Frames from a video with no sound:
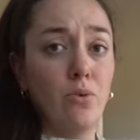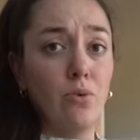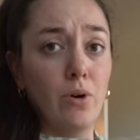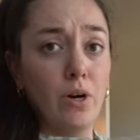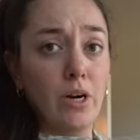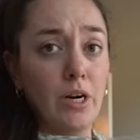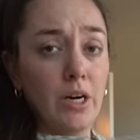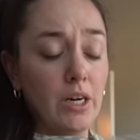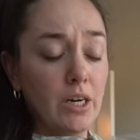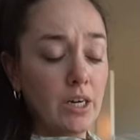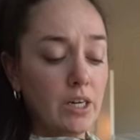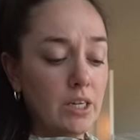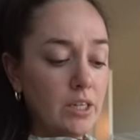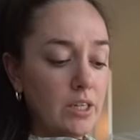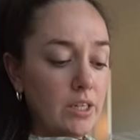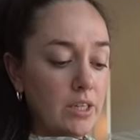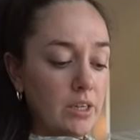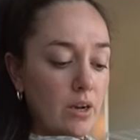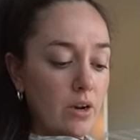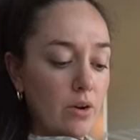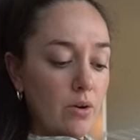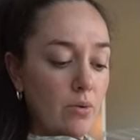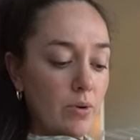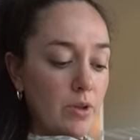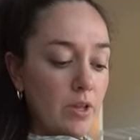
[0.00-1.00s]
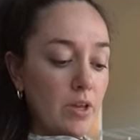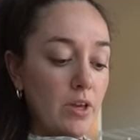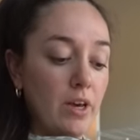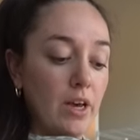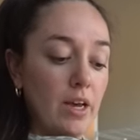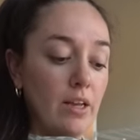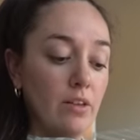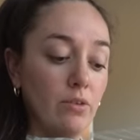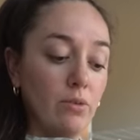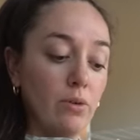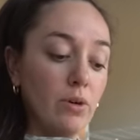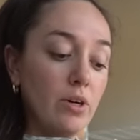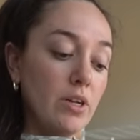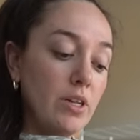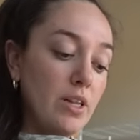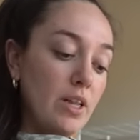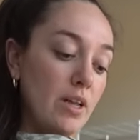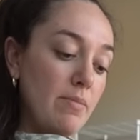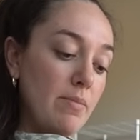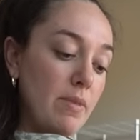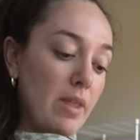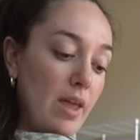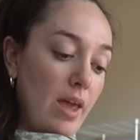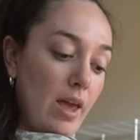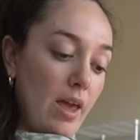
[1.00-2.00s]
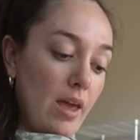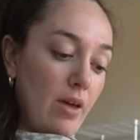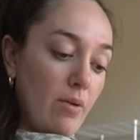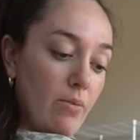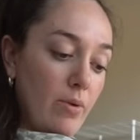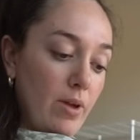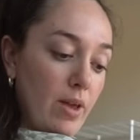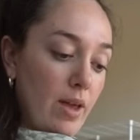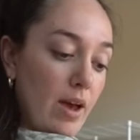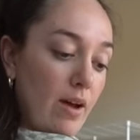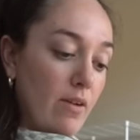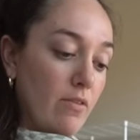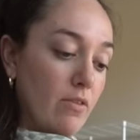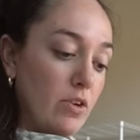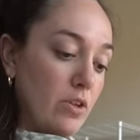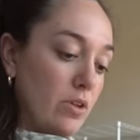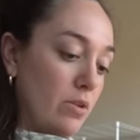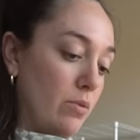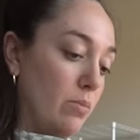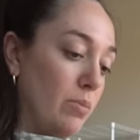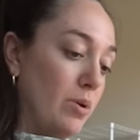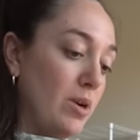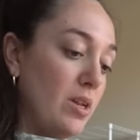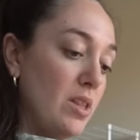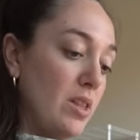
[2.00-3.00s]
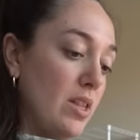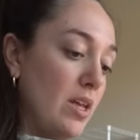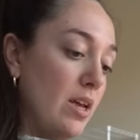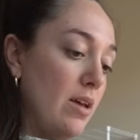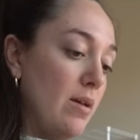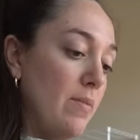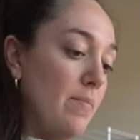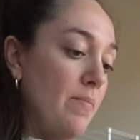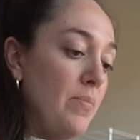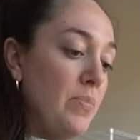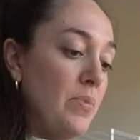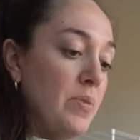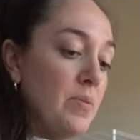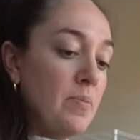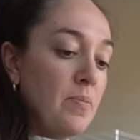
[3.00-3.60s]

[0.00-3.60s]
order. So when you guys order them, we have to print them,